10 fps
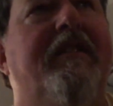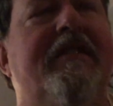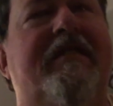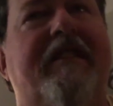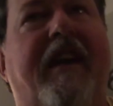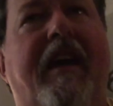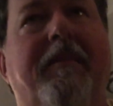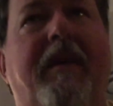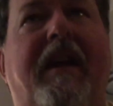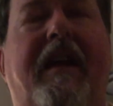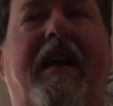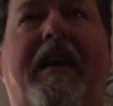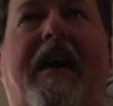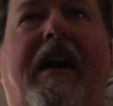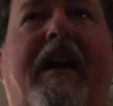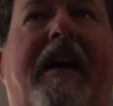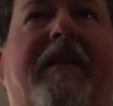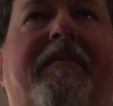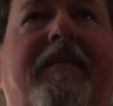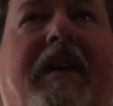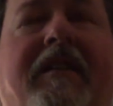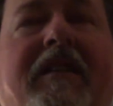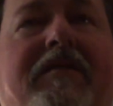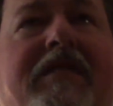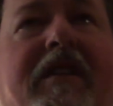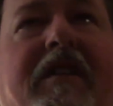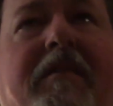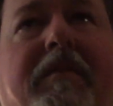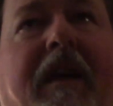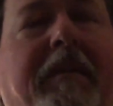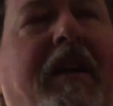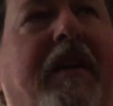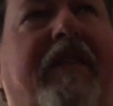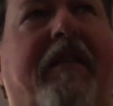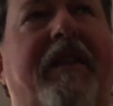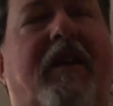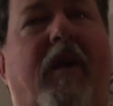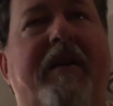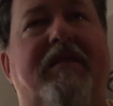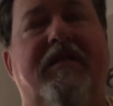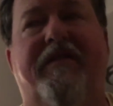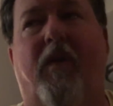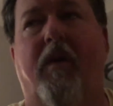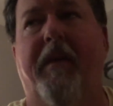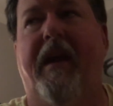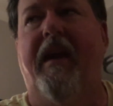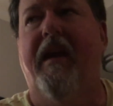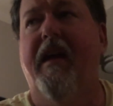Just hit me in YouTube. Let me know if you have any questions for me.